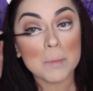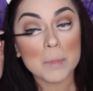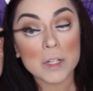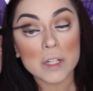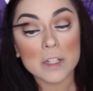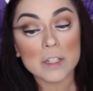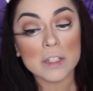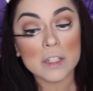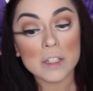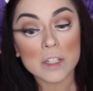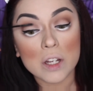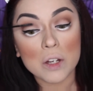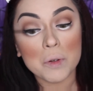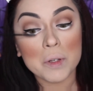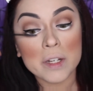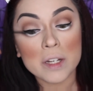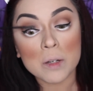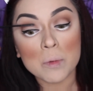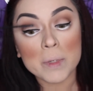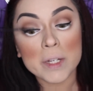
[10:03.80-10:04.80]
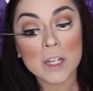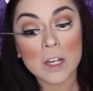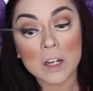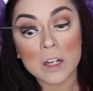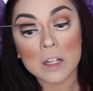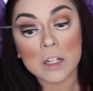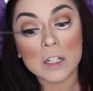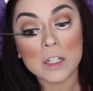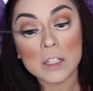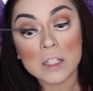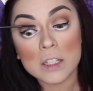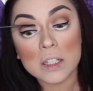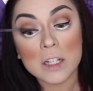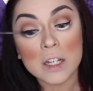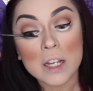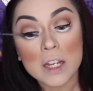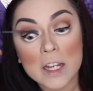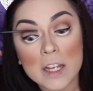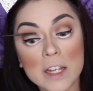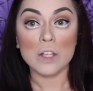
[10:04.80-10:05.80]
but you know, here we are.
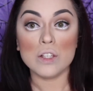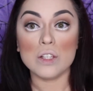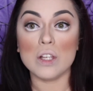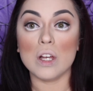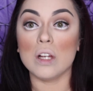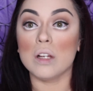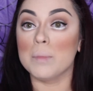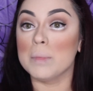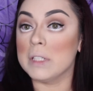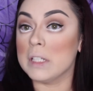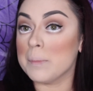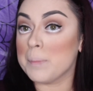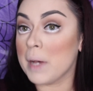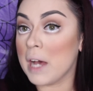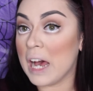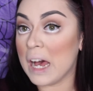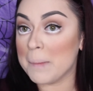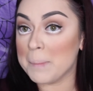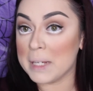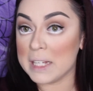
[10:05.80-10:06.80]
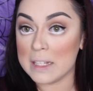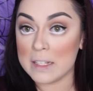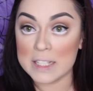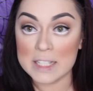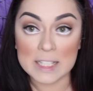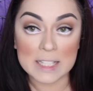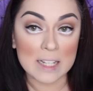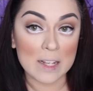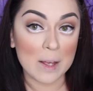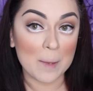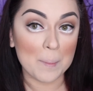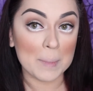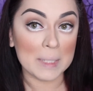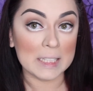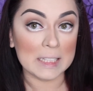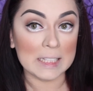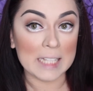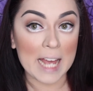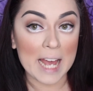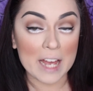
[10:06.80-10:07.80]
I'm gonna pop on some
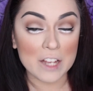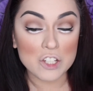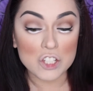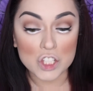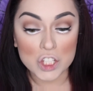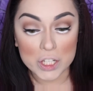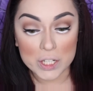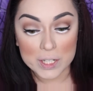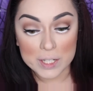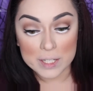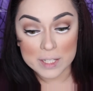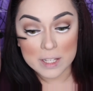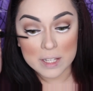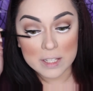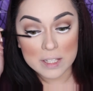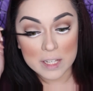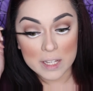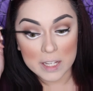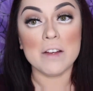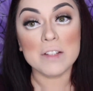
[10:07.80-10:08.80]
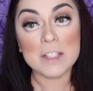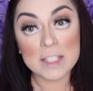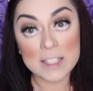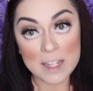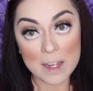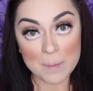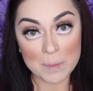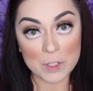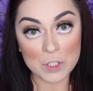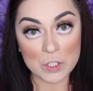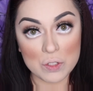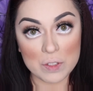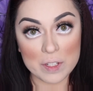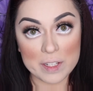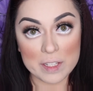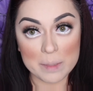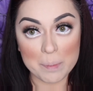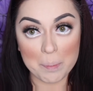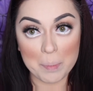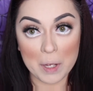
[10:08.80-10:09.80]
lashes. Now it's time to do
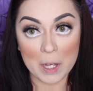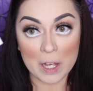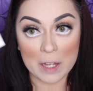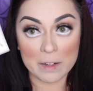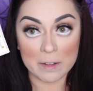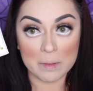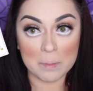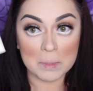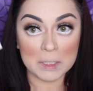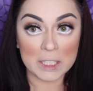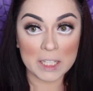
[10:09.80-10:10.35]
these bottom